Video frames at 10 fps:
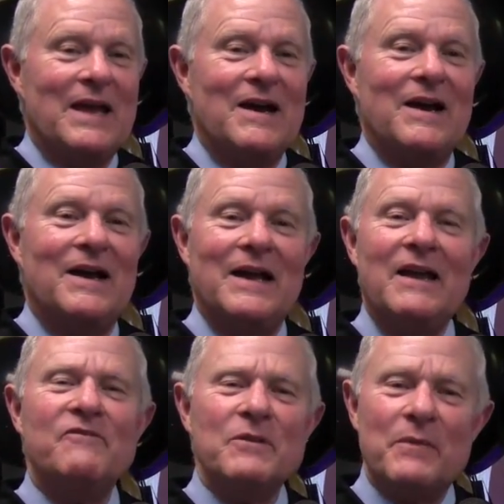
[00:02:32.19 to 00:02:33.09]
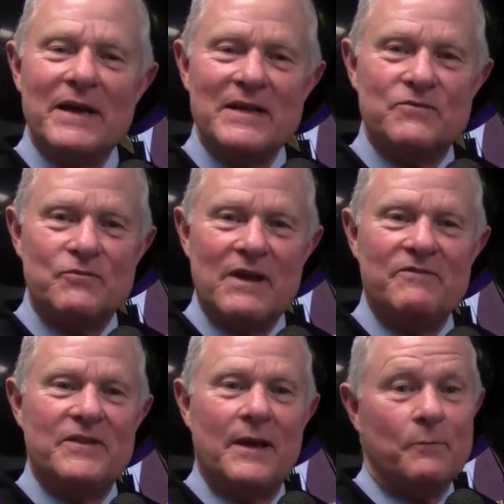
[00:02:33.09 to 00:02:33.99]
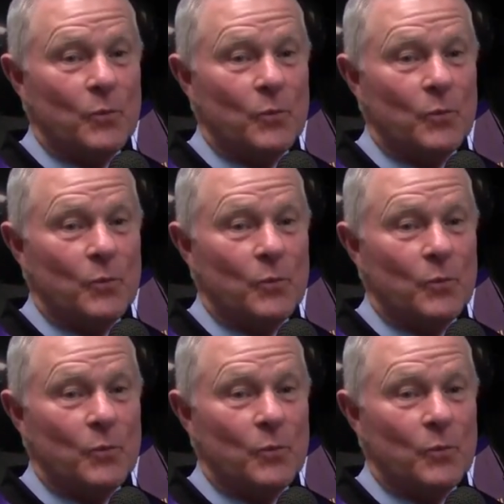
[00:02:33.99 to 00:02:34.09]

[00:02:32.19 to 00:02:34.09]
Uh, everybody's revved up.